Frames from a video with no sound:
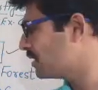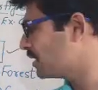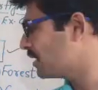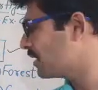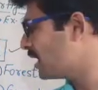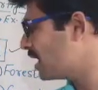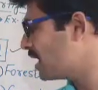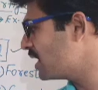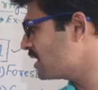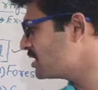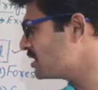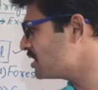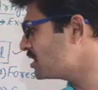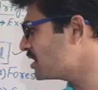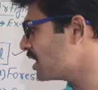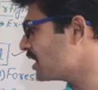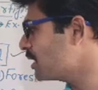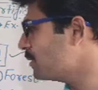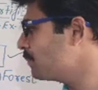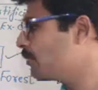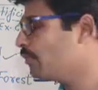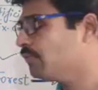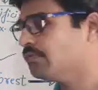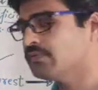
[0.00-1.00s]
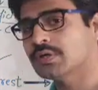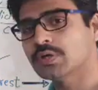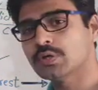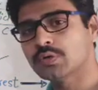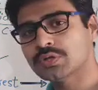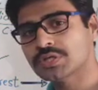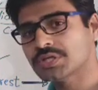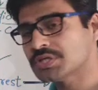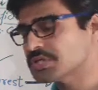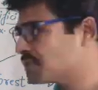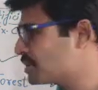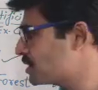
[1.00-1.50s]
The last type of
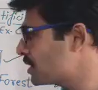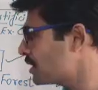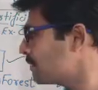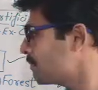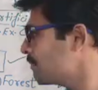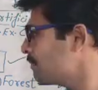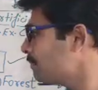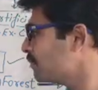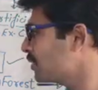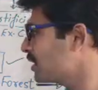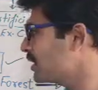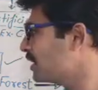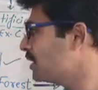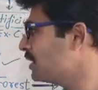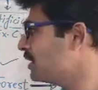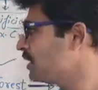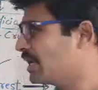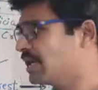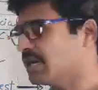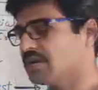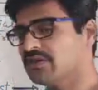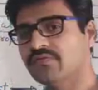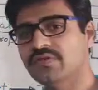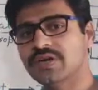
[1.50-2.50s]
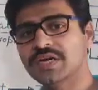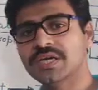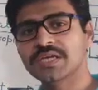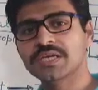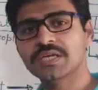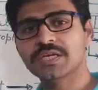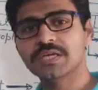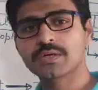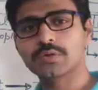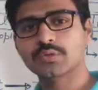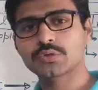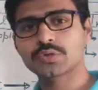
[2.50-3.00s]
ecosystem in
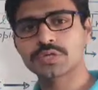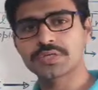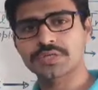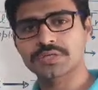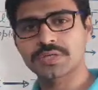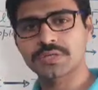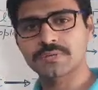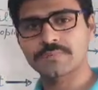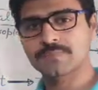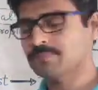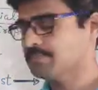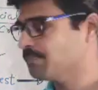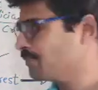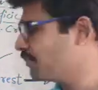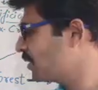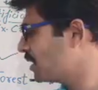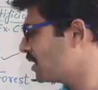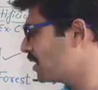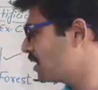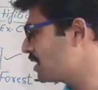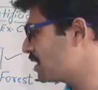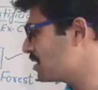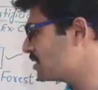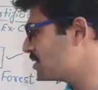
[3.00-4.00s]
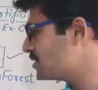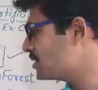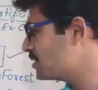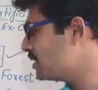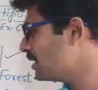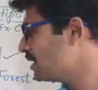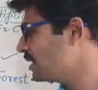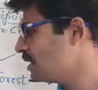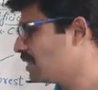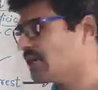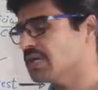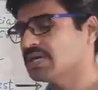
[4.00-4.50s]
aquatic ecosystem is
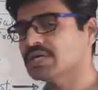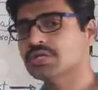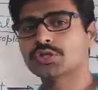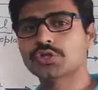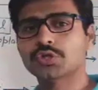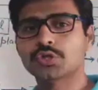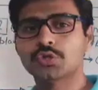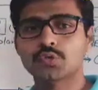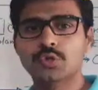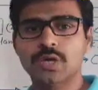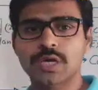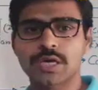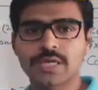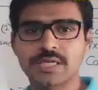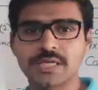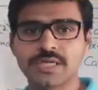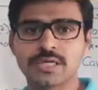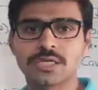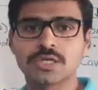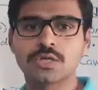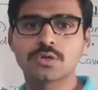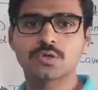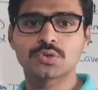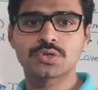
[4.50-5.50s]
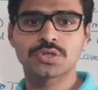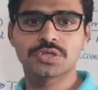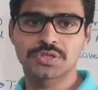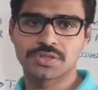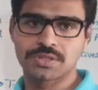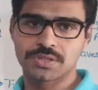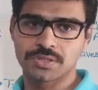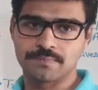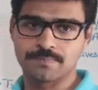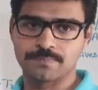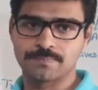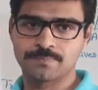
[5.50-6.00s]
the estuarine
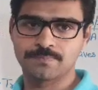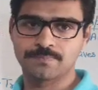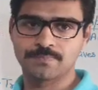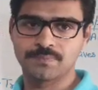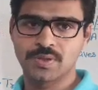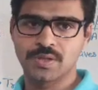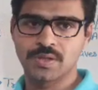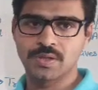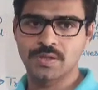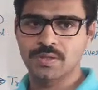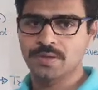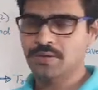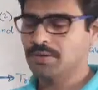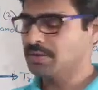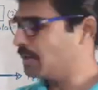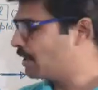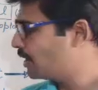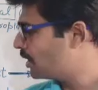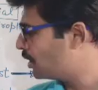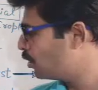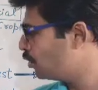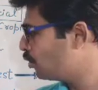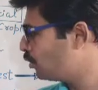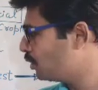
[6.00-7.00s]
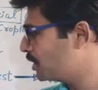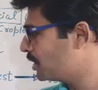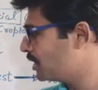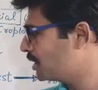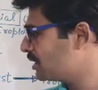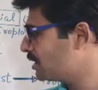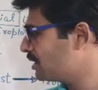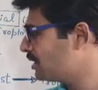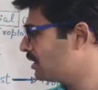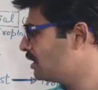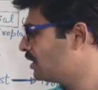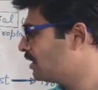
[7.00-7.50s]
ecosystem. Now
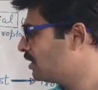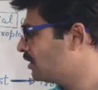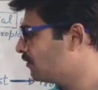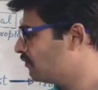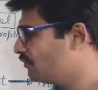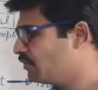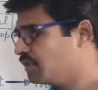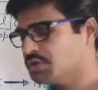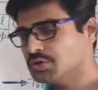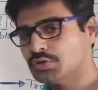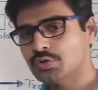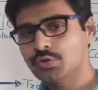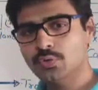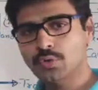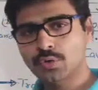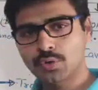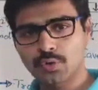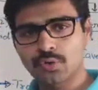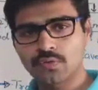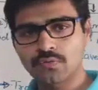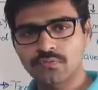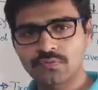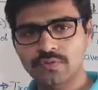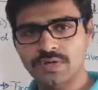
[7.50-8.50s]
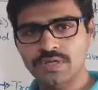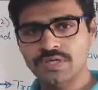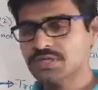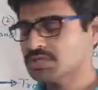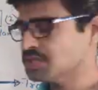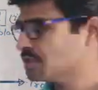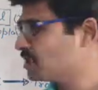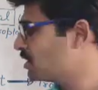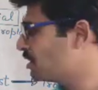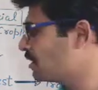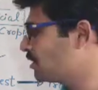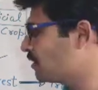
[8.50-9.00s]
here we should know
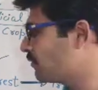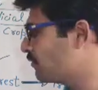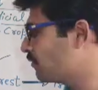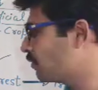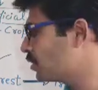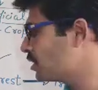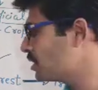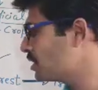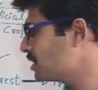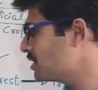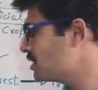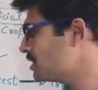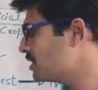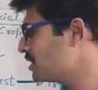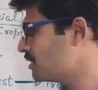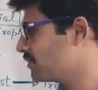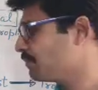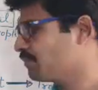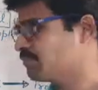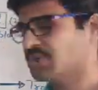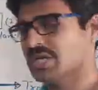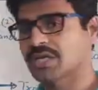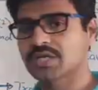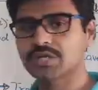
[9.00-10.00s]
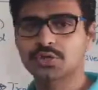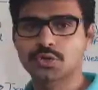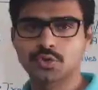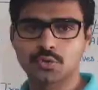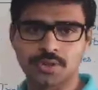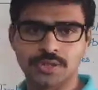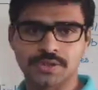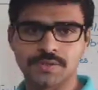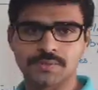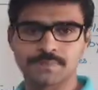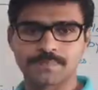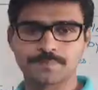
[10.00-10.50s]
first what is
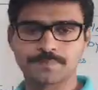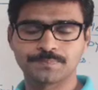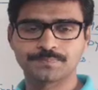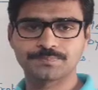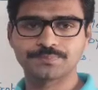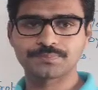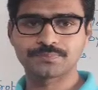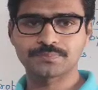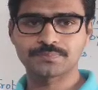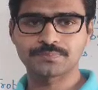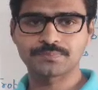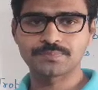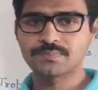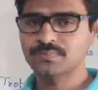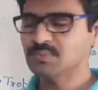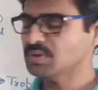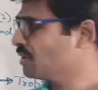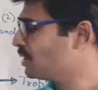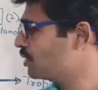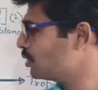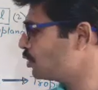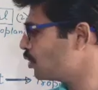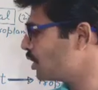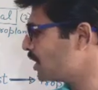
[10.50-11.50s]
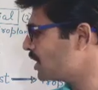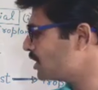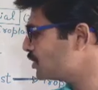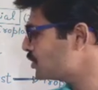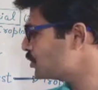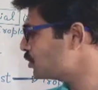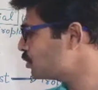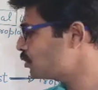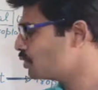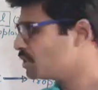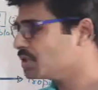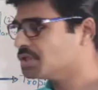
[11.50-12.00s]
estuary. So
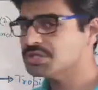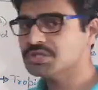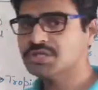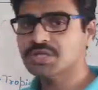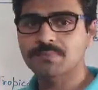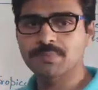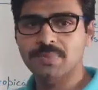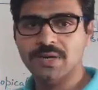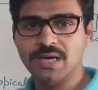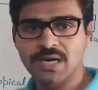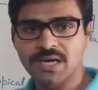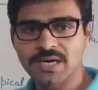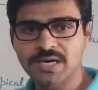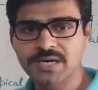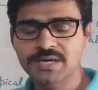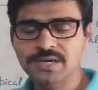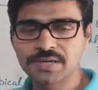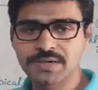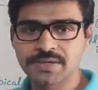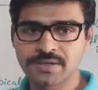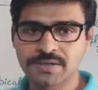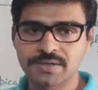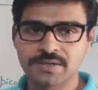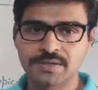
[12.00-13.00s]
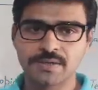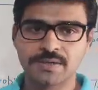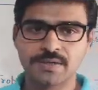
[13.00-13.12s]
estuary is the part